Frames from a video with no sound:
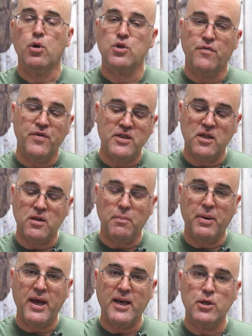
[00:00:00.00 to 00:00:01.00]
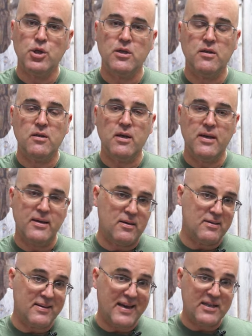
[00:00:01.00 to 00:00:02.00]
You can also visit the page,
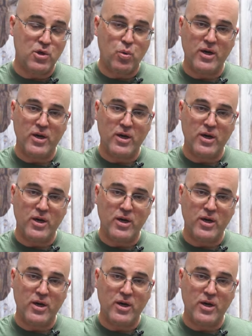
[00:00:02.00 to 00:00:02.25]
uh, uh